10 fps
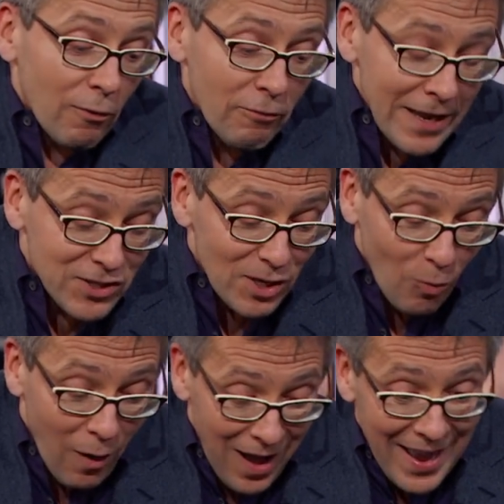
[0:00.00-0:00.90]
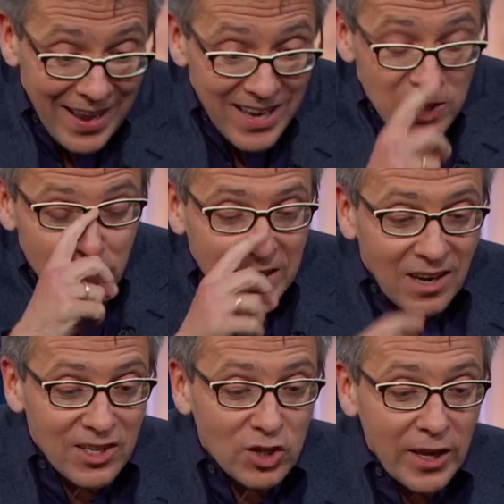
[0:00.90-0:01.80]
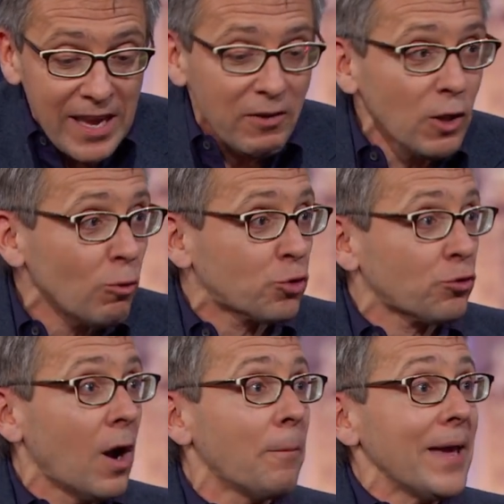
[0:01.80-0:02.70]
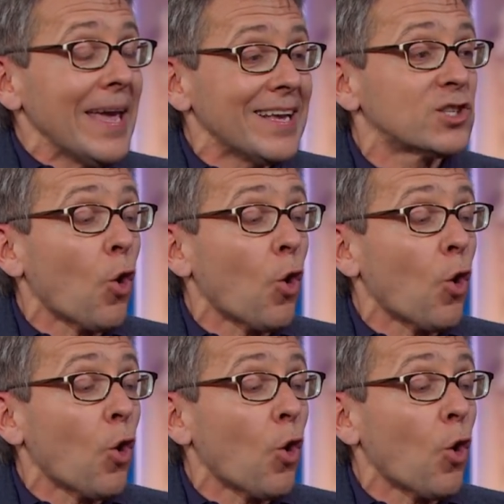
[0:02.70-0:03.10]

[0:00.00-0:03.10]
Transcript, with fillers: the reason why is because even though Trump is